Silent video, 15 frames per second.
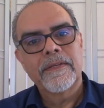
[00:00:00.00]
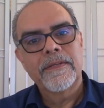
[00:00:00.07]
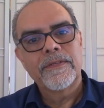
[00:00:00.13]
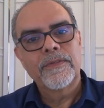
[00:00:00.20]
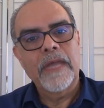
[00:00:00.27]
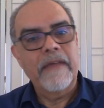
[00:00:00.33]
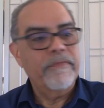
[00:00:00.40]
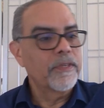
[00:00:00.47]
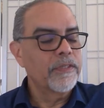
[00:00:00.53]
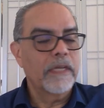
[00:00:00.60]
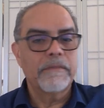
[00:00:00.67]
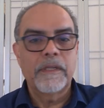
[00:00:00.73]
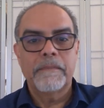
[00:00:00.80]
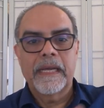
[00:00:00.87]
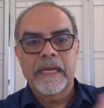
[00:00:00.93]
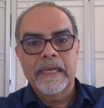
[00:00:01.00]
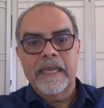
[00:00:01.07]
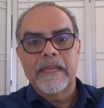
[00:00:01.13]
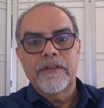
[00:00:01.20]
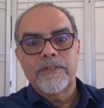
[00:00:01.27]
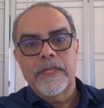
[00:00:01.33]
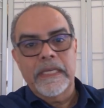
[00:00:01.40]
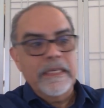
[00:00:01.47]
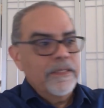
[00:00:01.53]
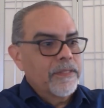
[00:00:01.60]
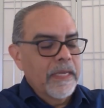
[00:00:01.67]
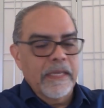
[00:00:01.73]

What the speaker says: So I have to double my energy intake.